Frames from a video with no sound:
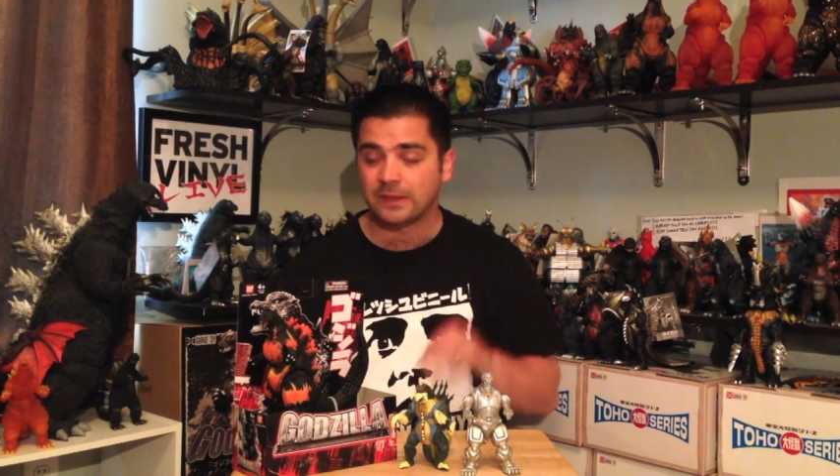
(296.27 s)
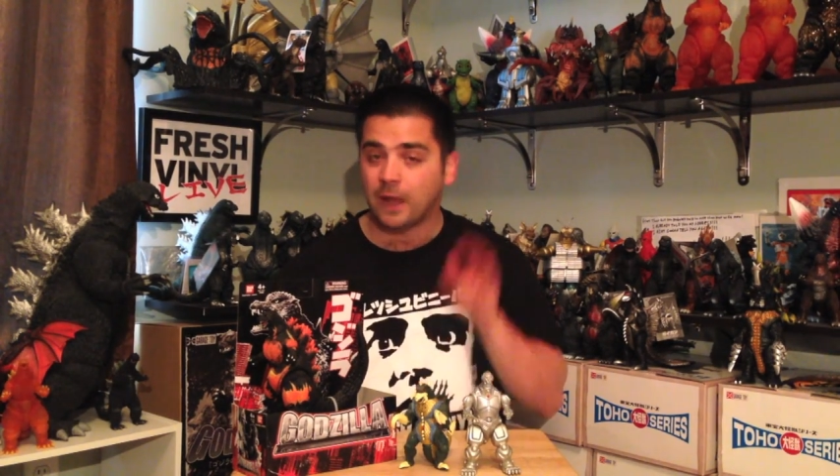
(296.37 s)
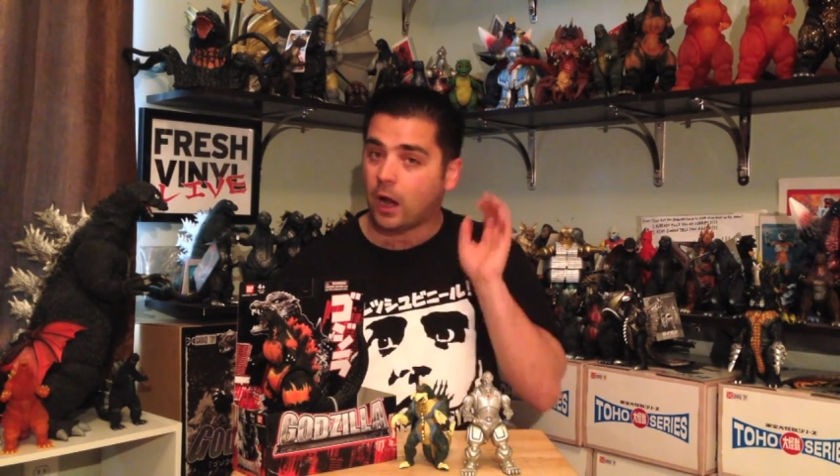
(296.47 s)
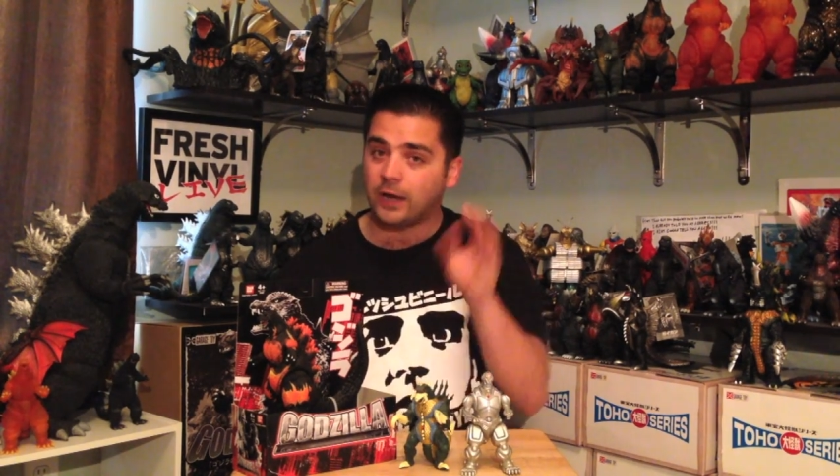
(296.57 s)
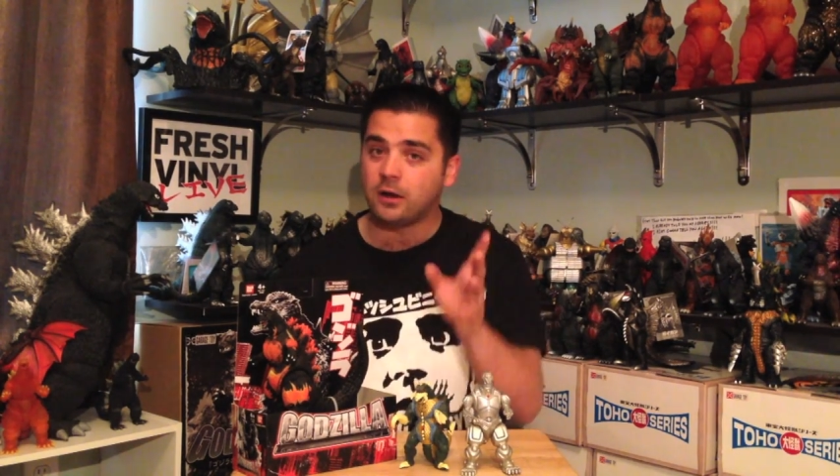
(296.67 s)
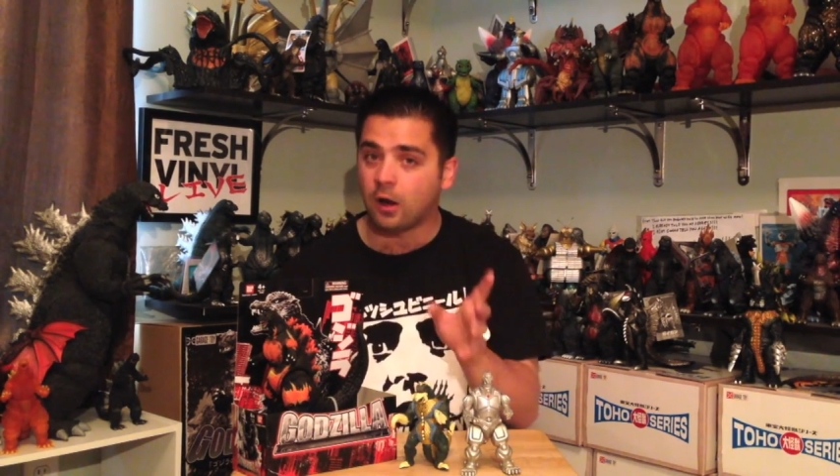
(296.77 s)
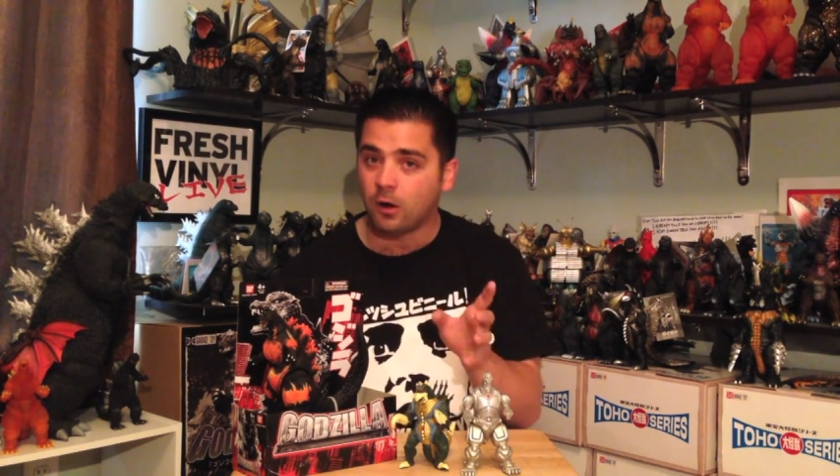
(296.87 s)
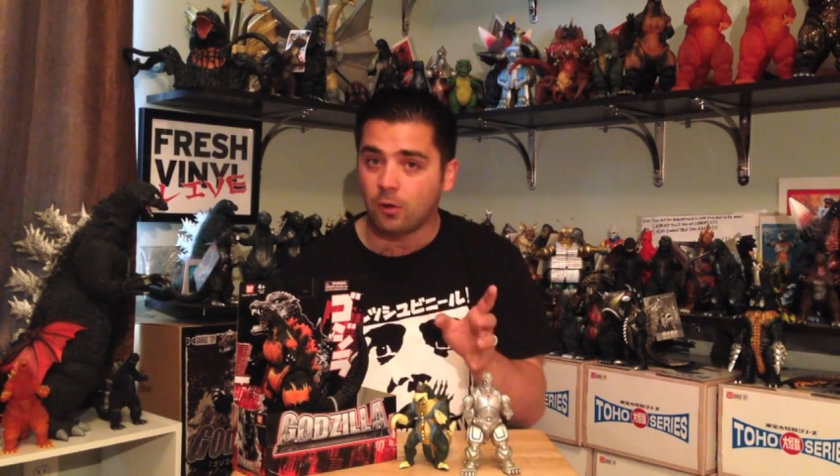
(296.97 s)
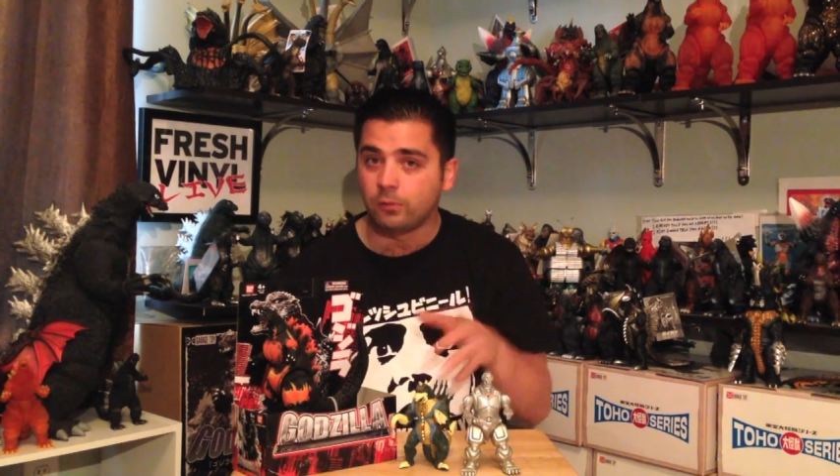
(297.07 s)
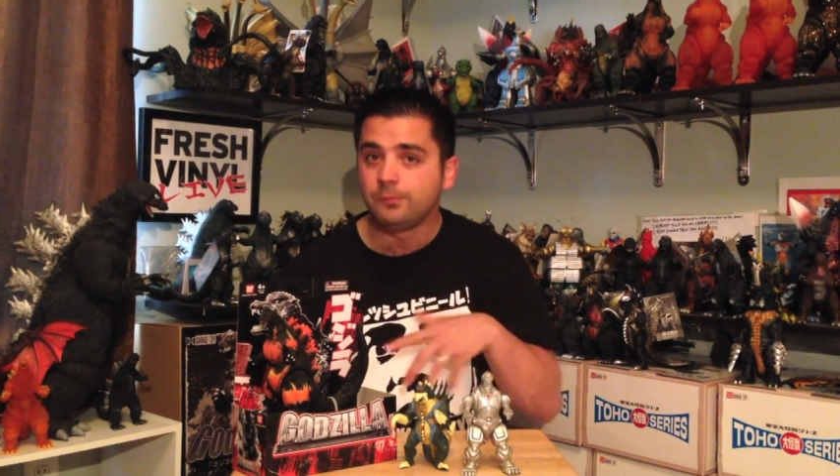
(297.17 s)
Now, I
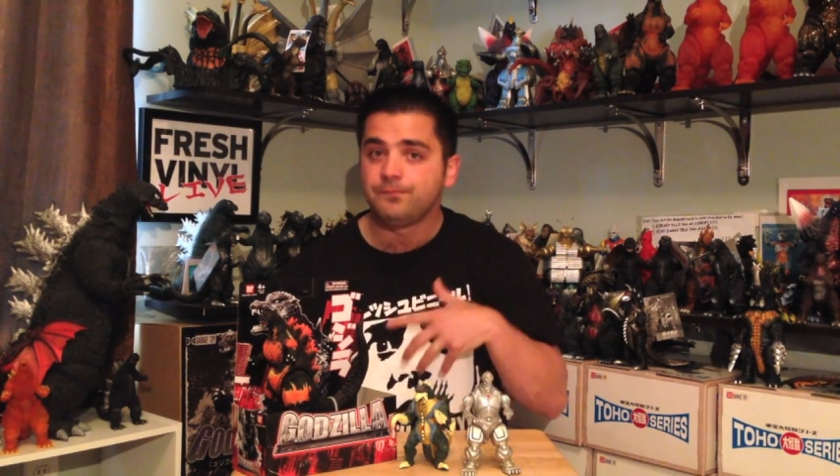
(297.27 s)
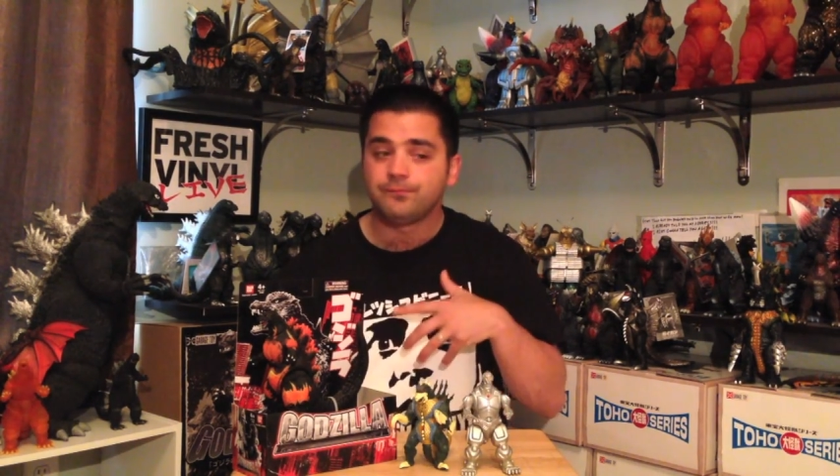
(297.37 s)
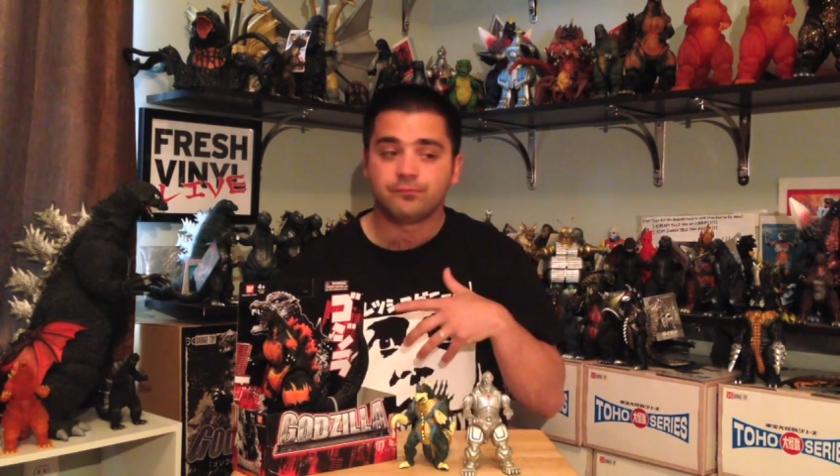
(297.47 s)
know